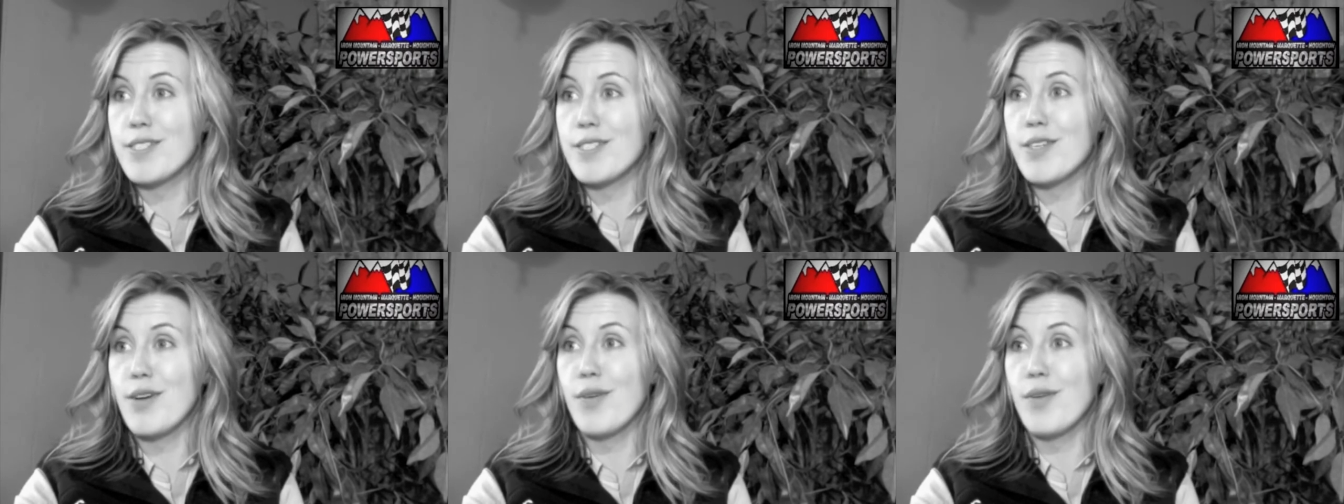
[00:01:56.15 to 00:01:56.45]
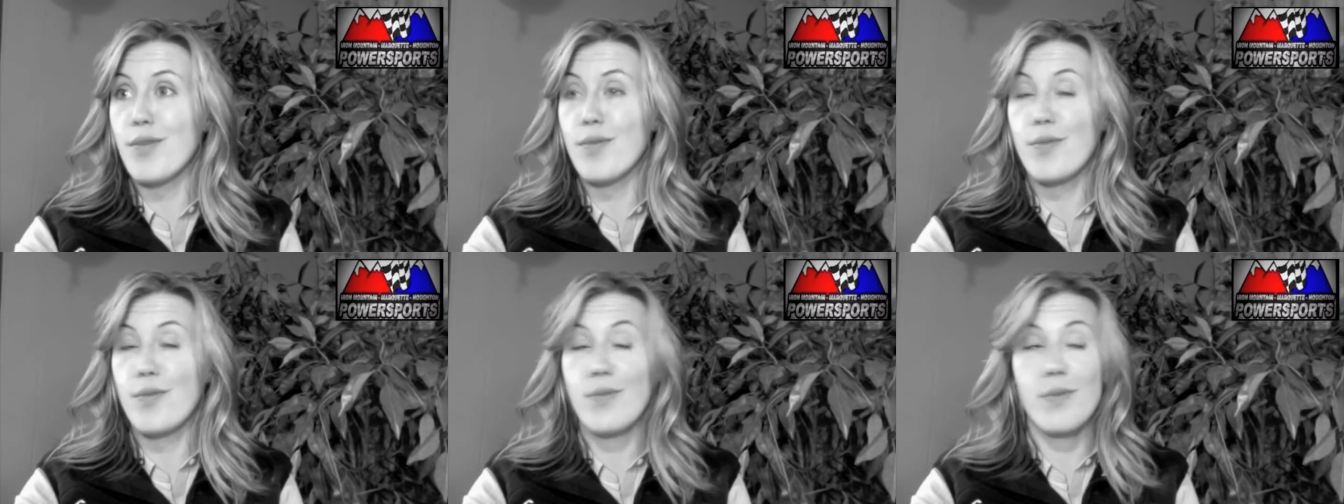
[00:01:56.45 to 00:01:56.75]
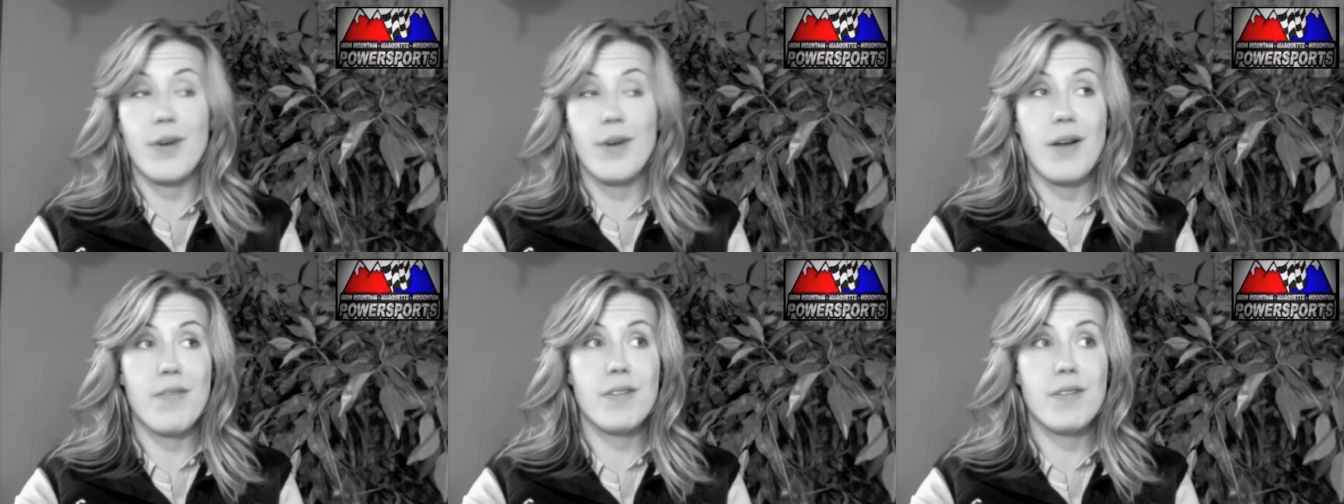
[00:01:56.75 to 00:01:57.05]
So
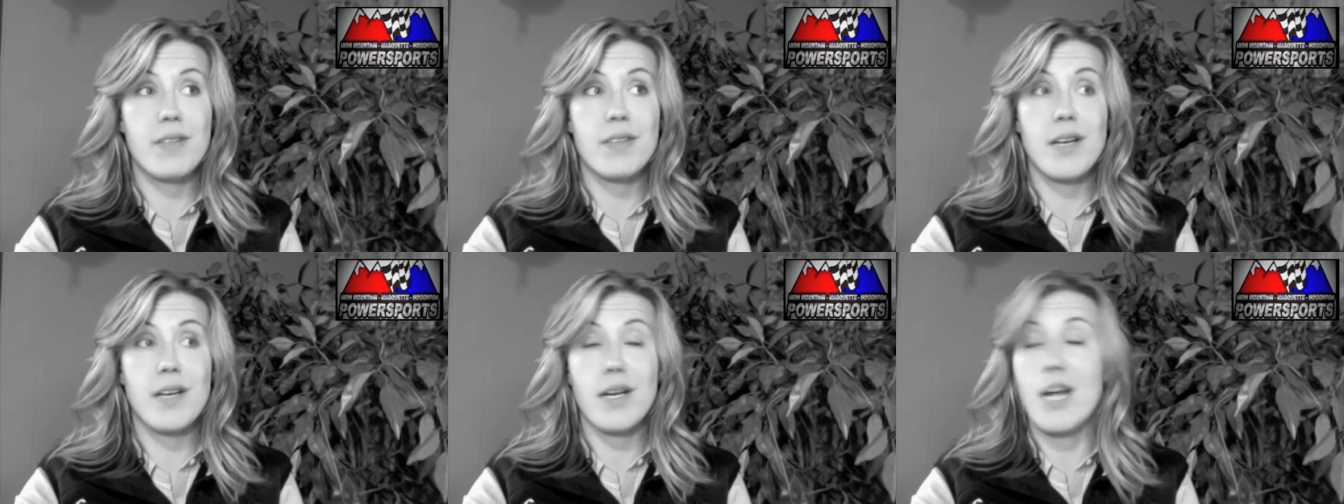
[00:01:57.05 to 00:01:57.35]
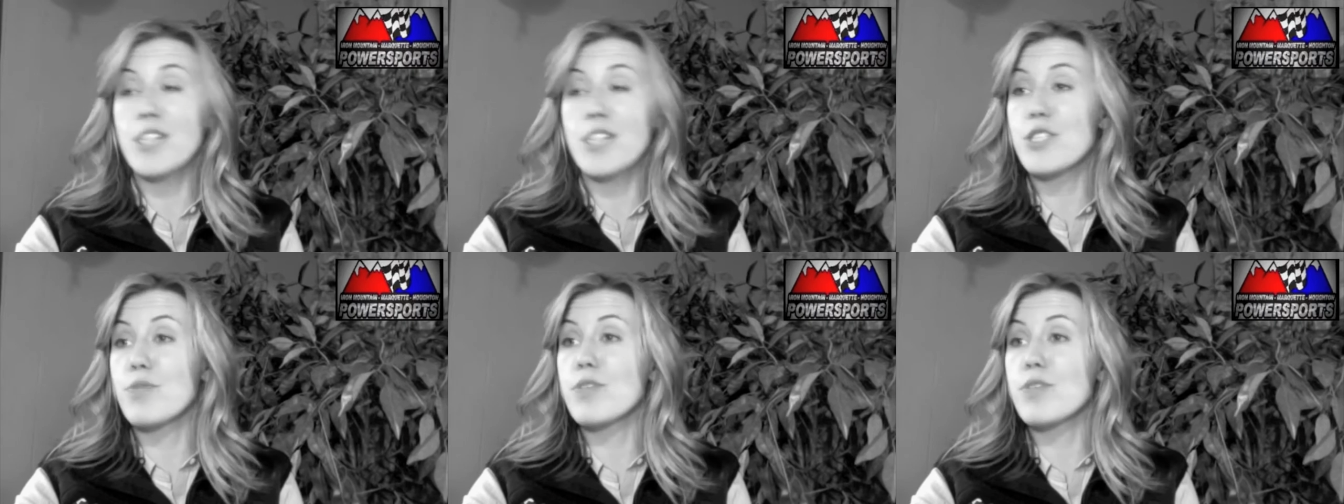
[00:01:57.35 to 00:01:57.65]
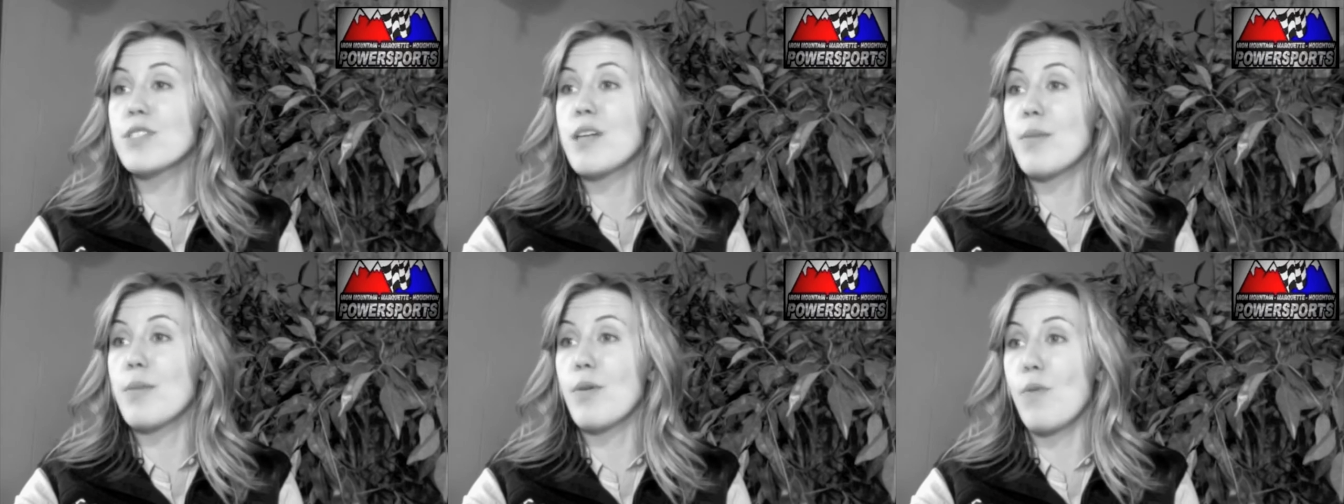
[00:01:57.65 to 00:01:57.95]
whatever the, the
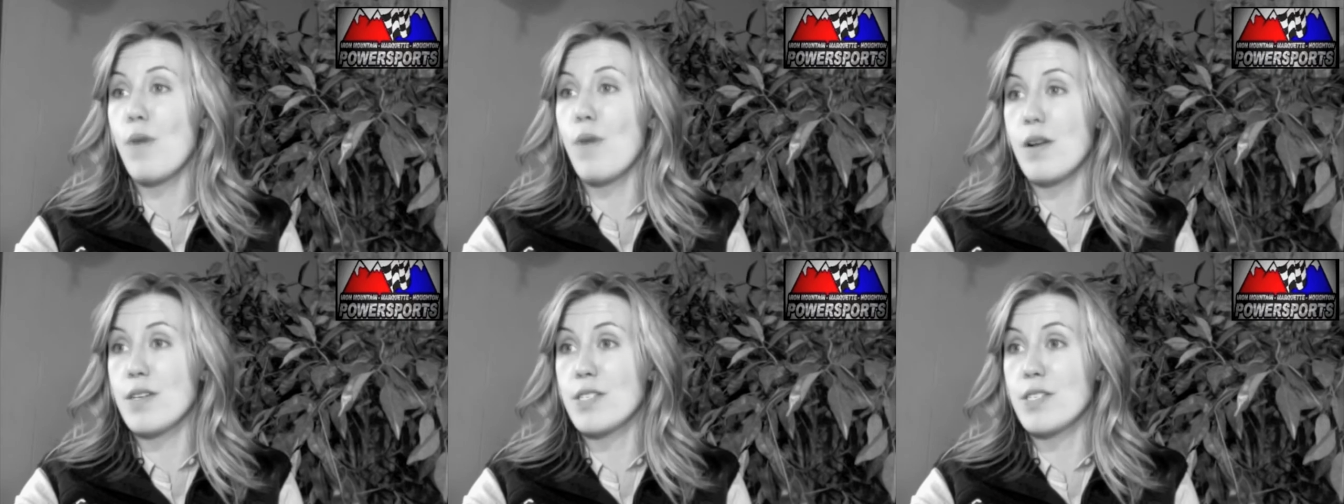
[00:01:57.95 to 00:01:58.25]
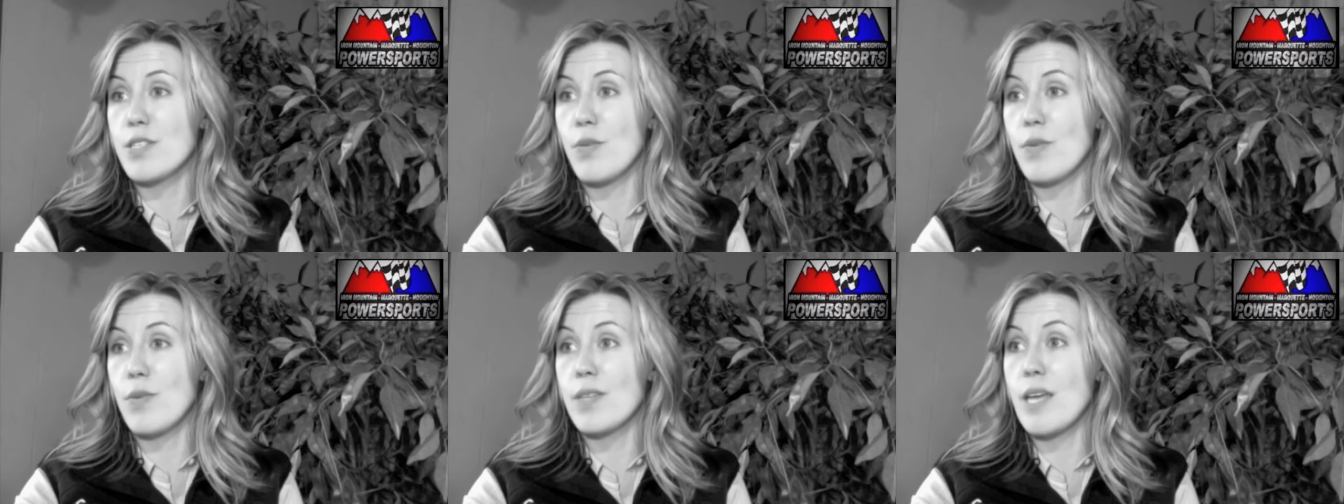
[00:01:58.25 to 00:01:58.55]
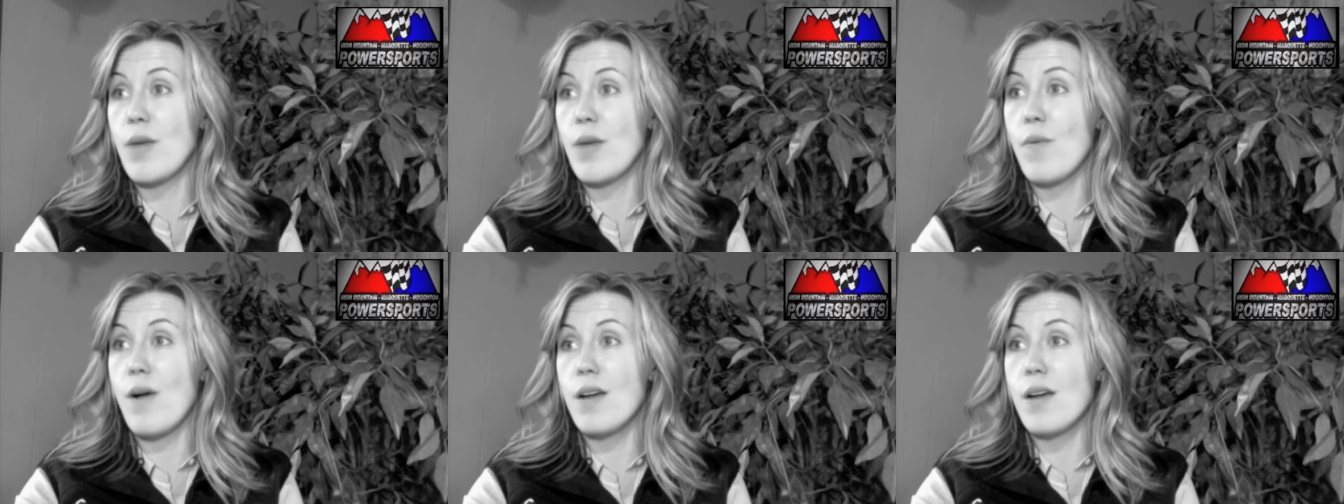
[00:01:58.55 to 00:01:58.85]
customer's number one, so what
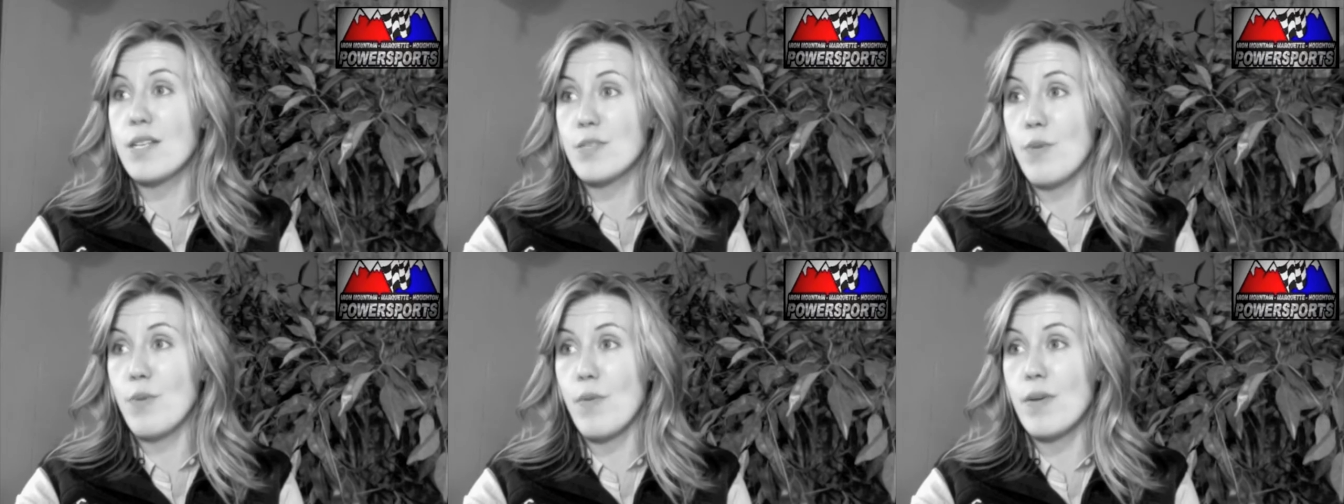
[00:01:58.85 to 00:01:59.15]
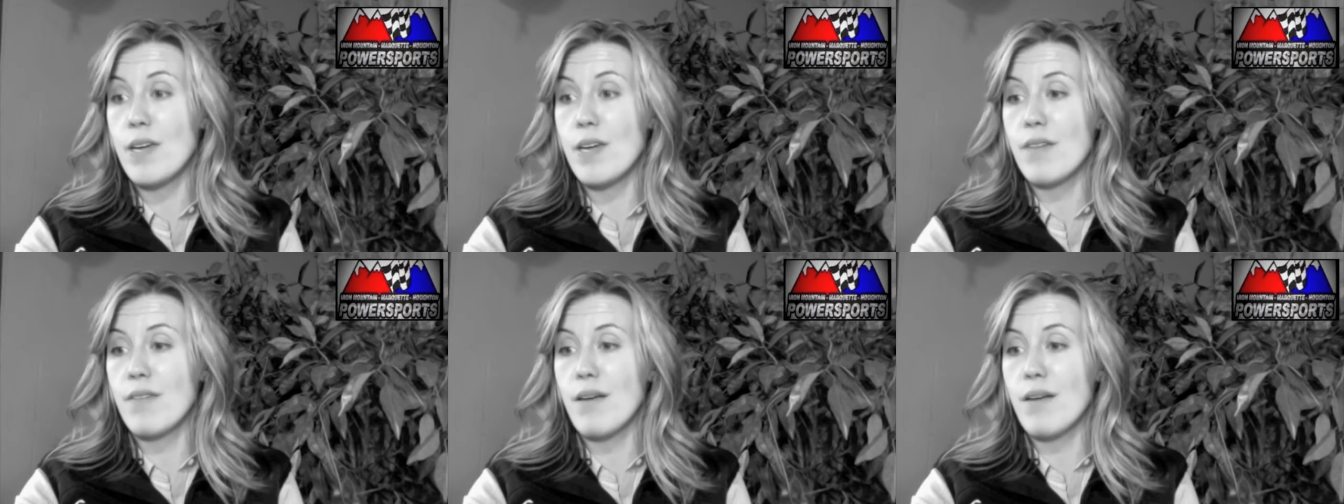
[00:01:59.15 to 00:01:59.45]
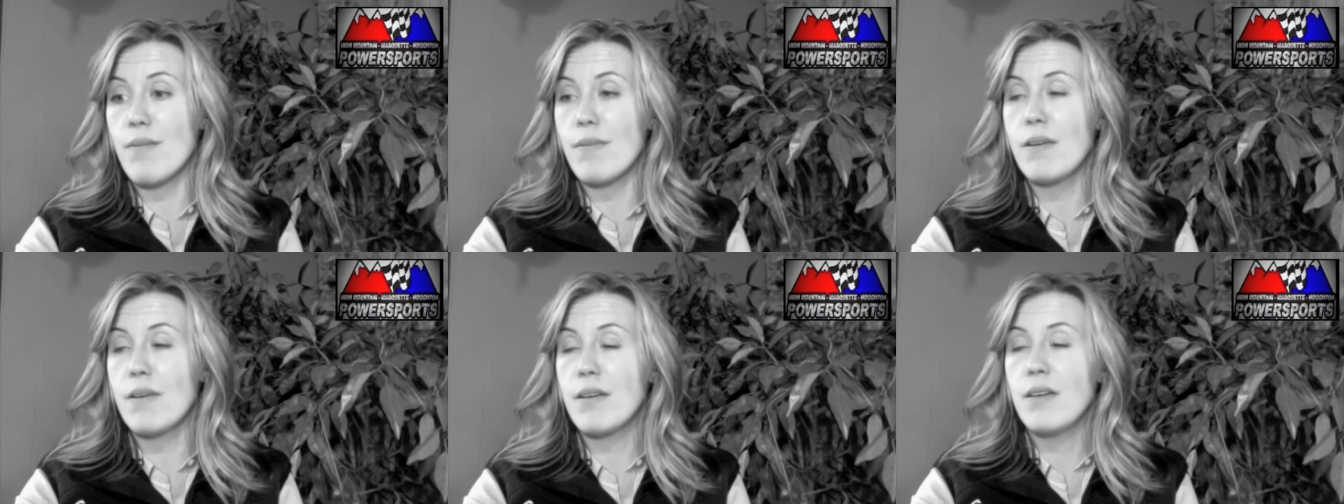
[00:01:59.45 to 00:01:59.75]
they want is what we give
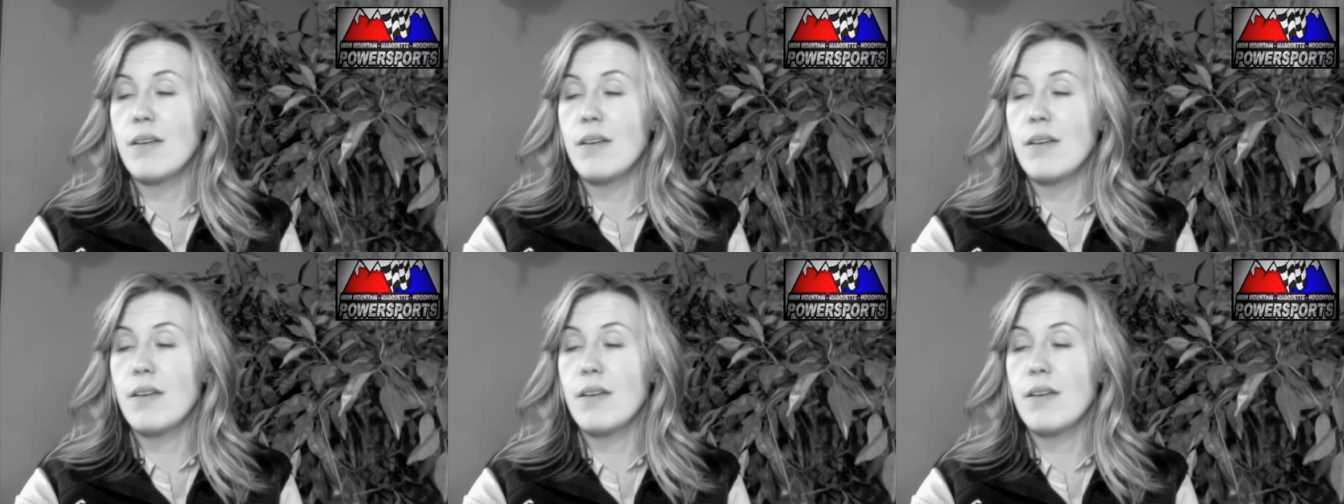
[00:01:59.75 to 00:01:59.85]
them.